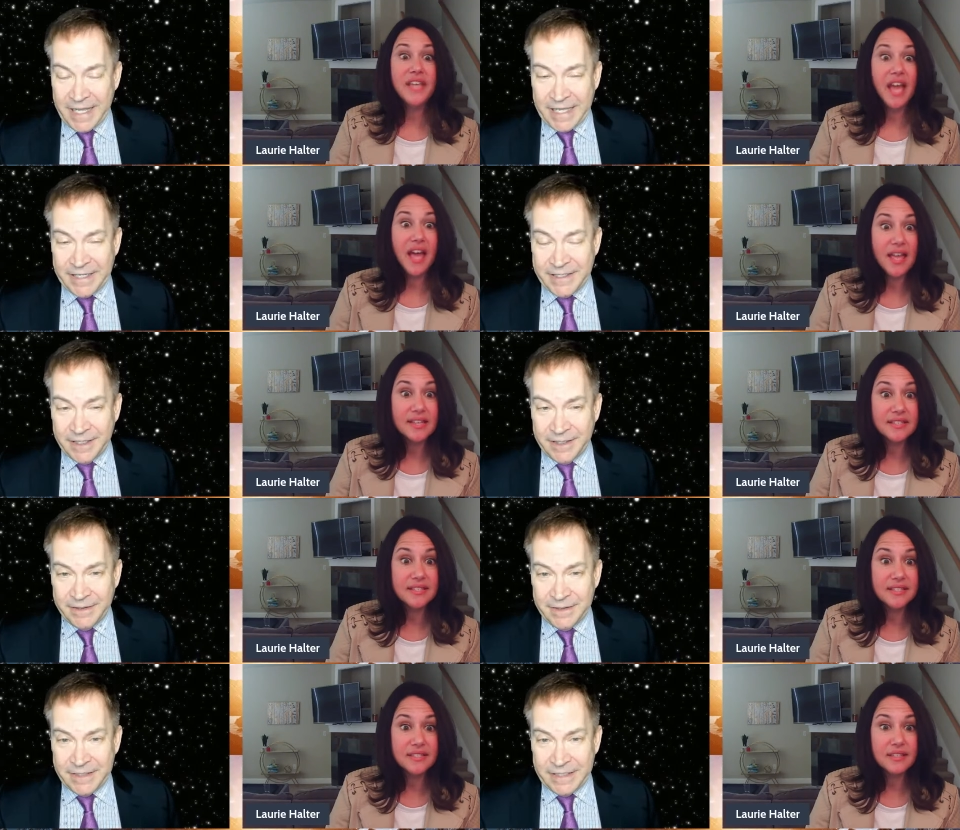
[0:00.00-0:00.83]
Speaker 1: Um, yes. And,
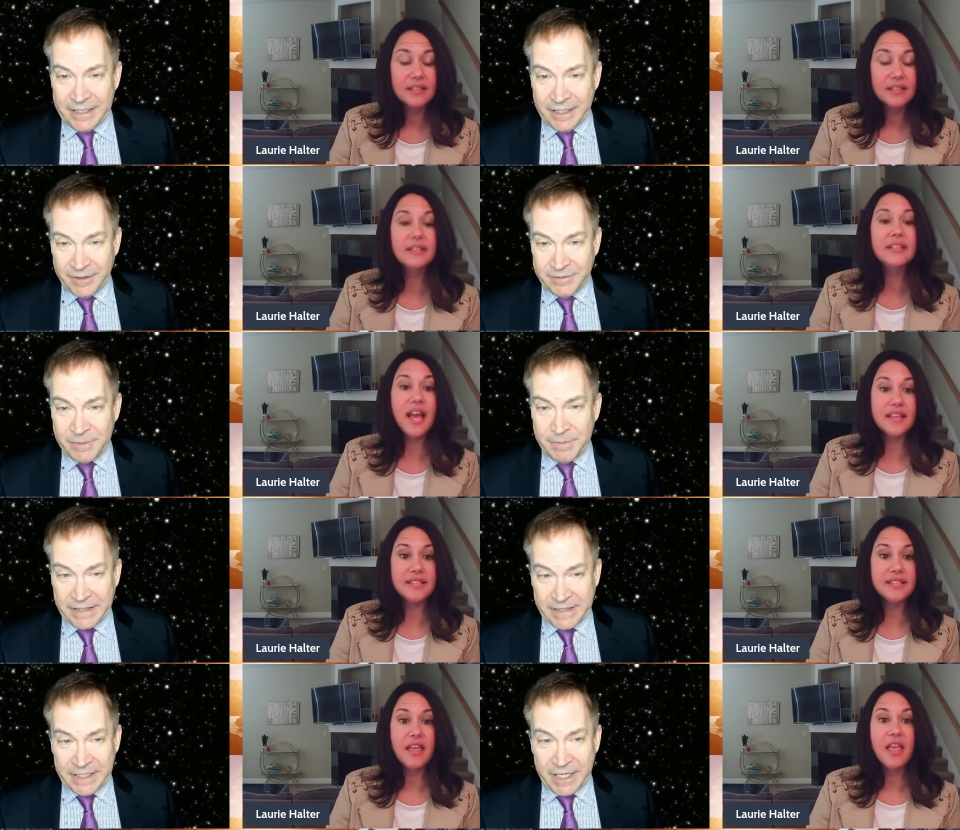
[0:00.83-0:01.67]
you know, yes. to
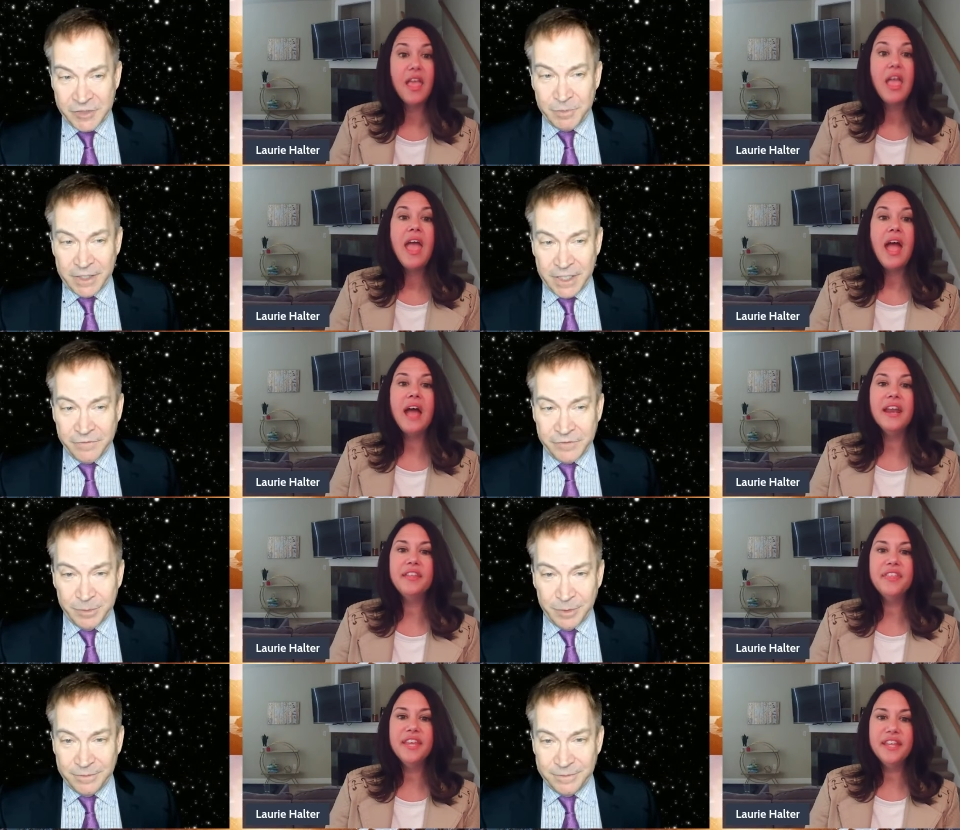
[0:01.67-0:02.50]
make the customer And
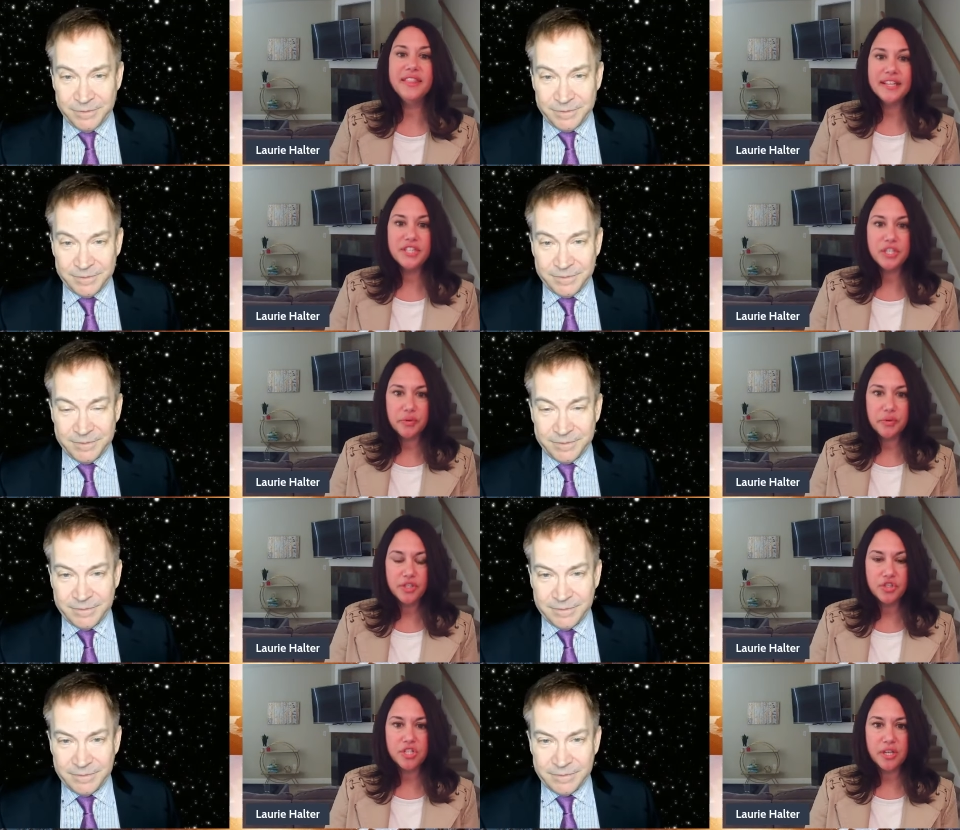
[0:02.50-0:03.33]
I think
Speaker 2: that's so
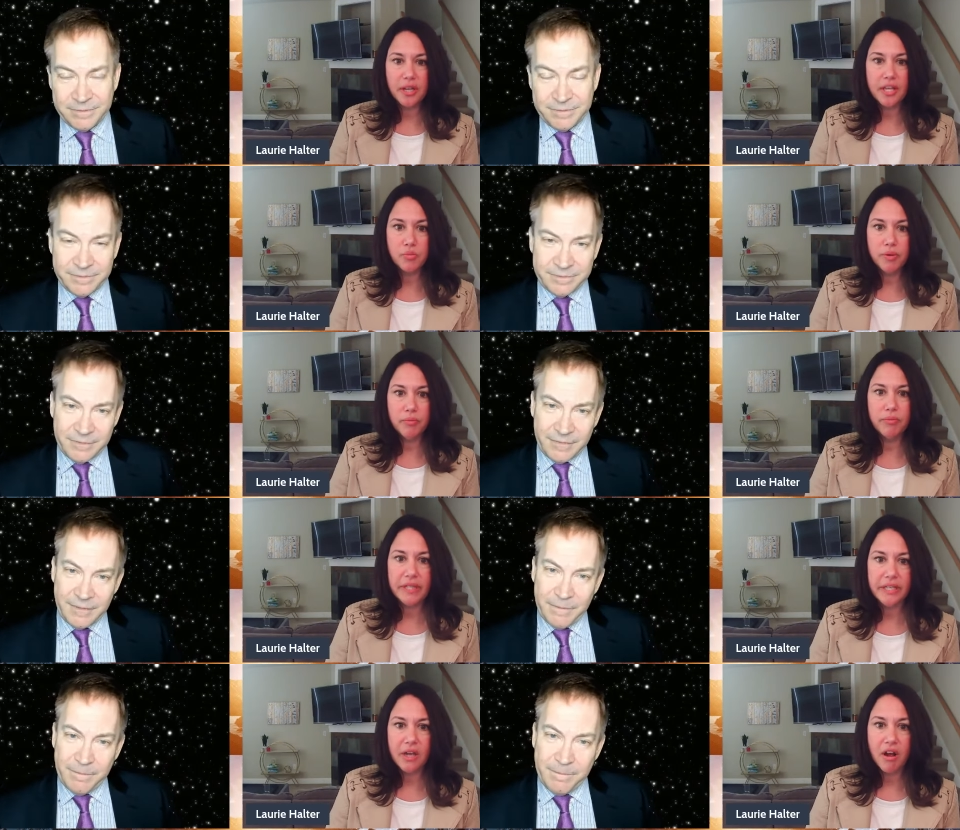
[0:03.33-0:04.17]
interesting because we
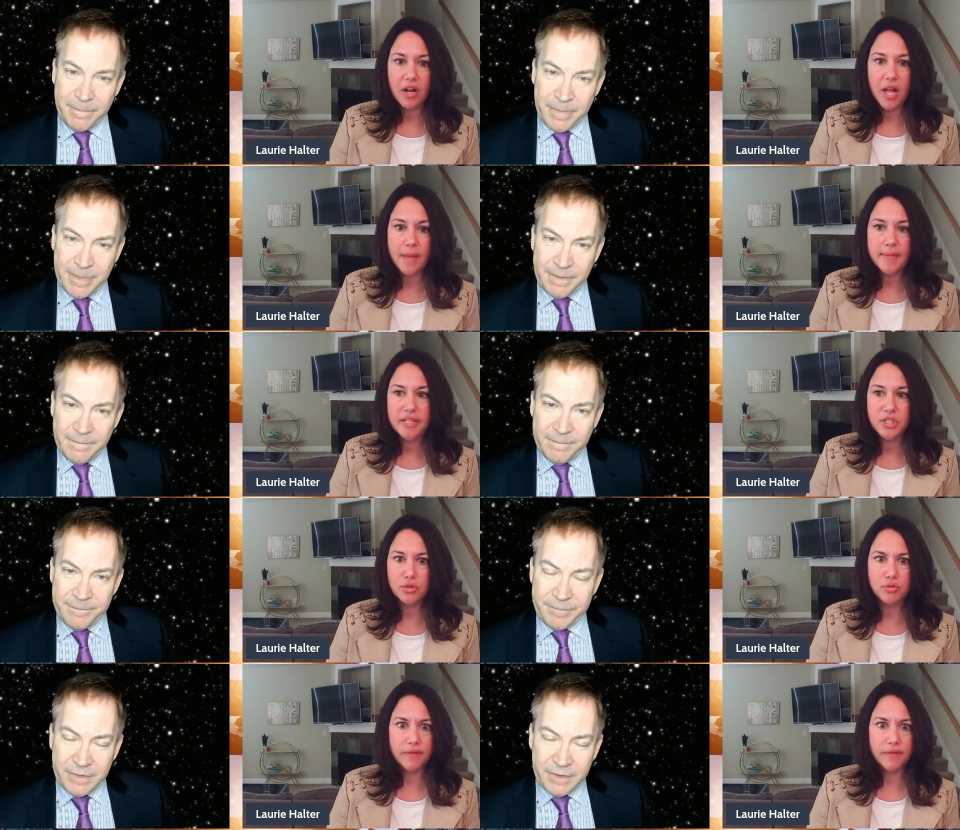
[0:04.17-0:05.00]
really are coming to
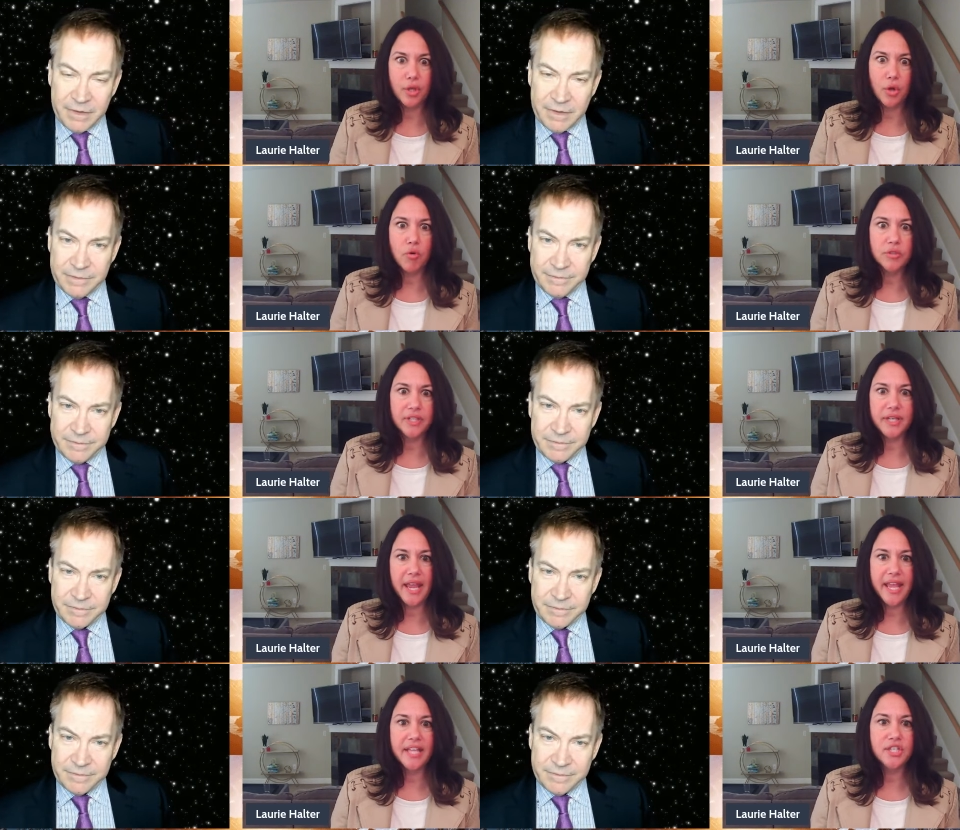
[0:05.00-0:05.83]
sort of the golden
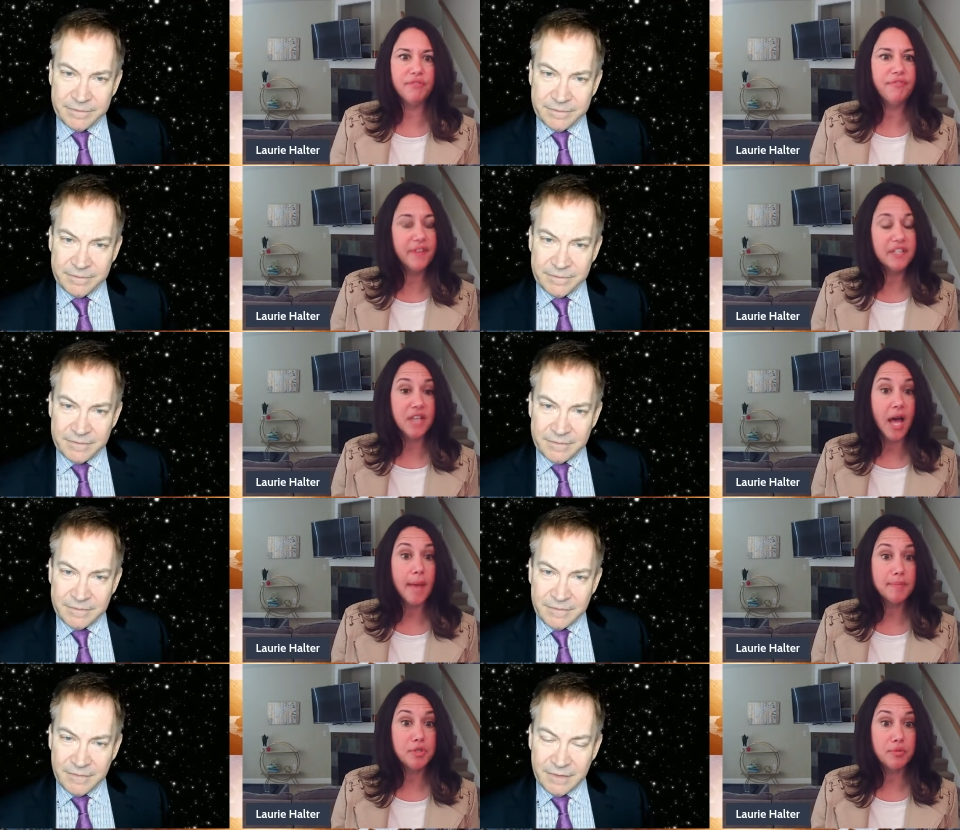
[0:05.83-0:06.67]
age of fixed
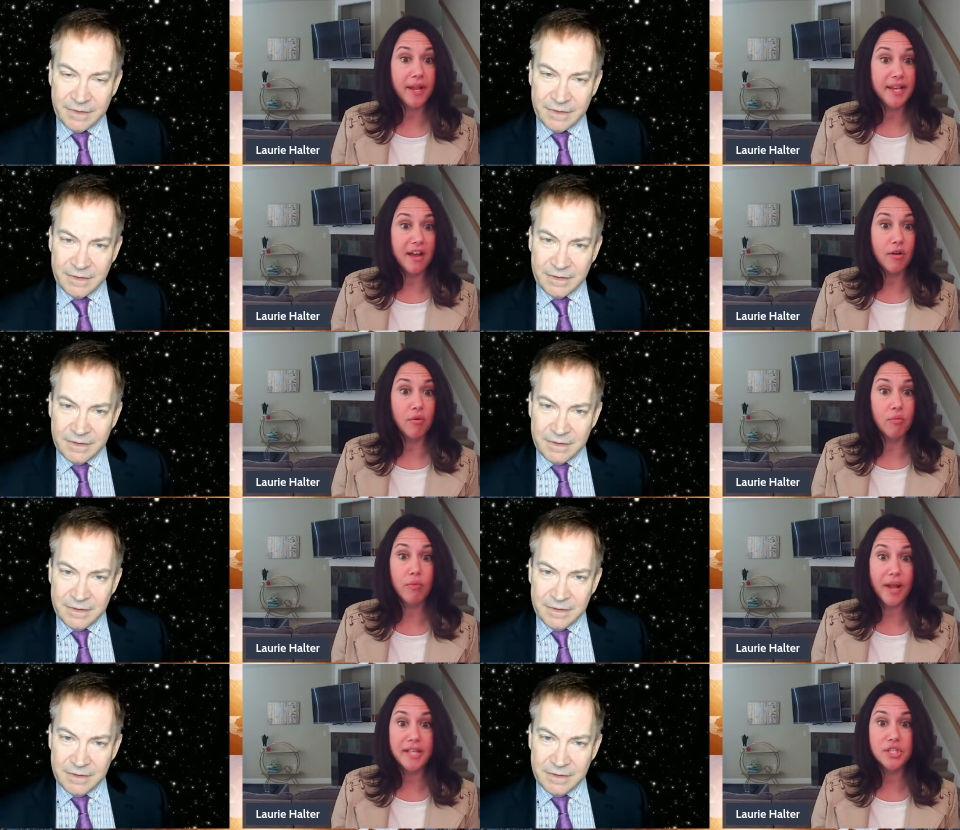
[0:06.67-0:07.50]
ops right now,
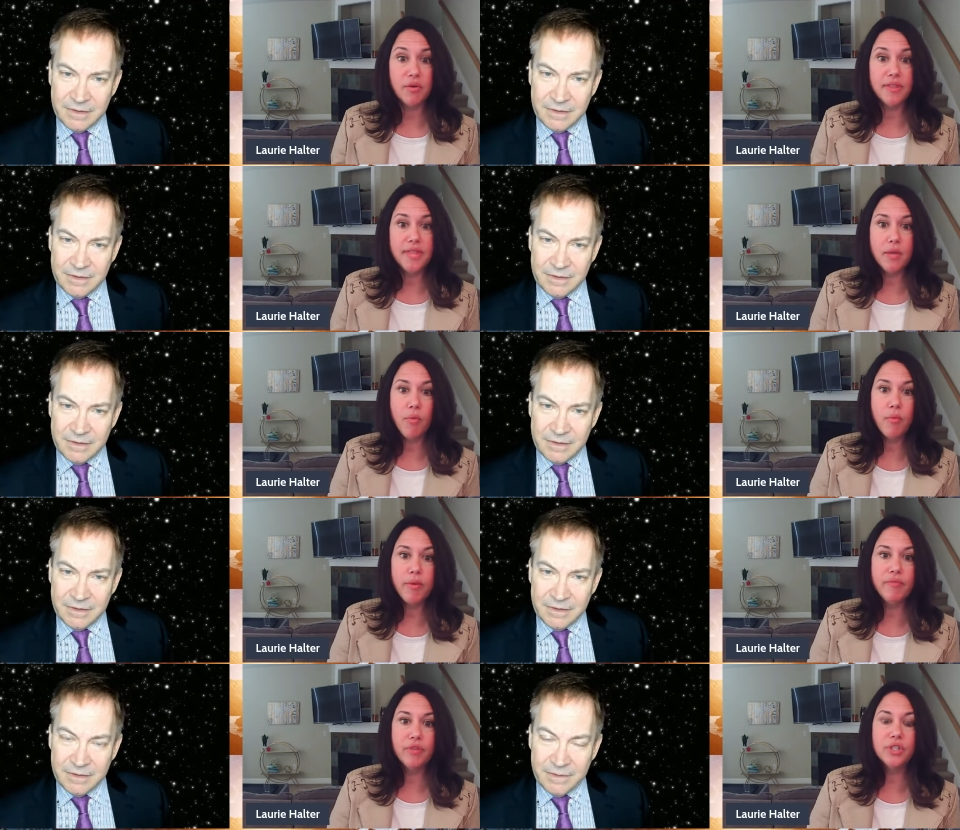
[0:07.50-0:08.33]
right? So I think what
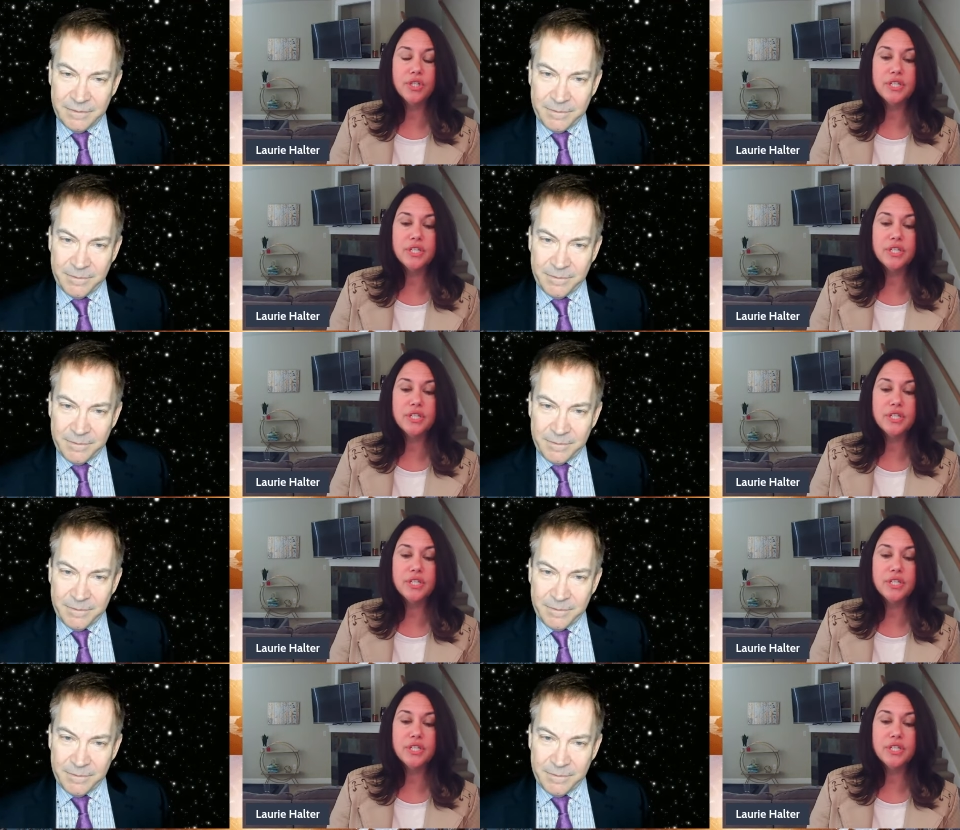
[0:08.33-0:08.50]
we've learned